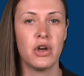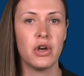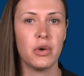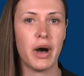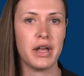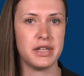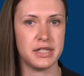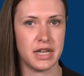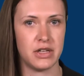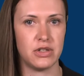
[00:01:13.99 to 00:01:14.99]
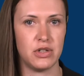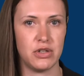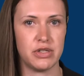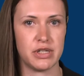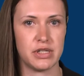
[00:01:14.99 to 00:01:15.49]
who are the intended
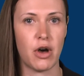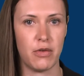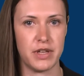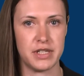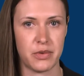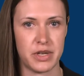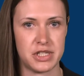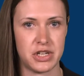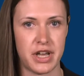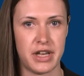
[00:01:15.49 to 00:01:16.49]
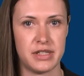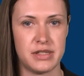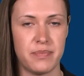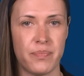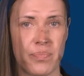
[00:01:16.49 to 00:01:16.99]
users of these questionnaires.